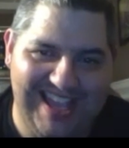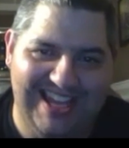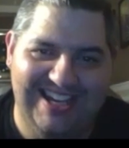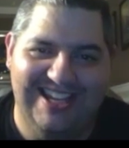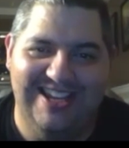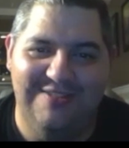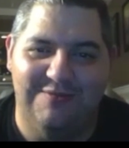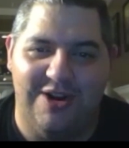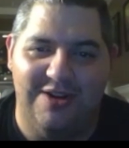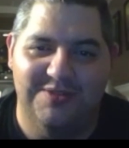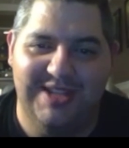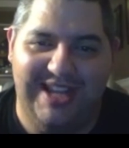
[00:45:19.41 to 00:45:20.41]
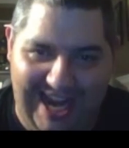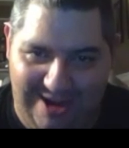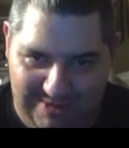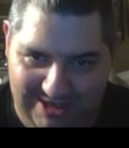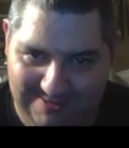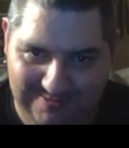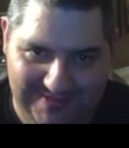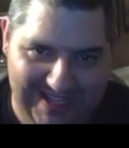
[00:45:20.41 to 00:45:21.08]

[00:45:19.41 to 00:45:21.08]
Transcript: and it involves a camera.